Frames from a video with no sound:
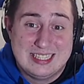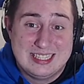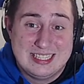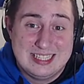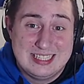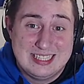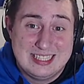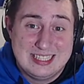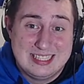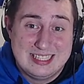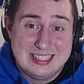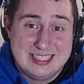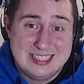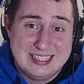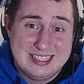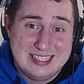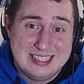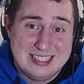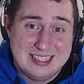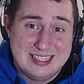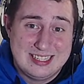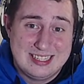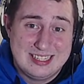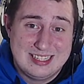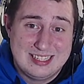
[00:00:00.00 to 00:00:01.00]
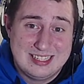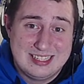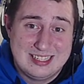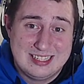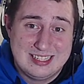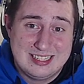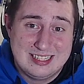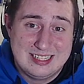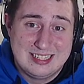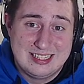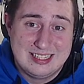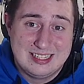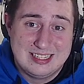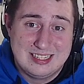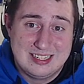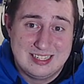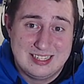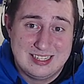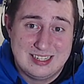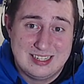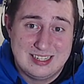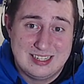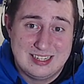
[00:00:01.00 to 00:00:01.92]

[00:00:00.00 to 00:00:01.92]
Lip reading: (no one is talking)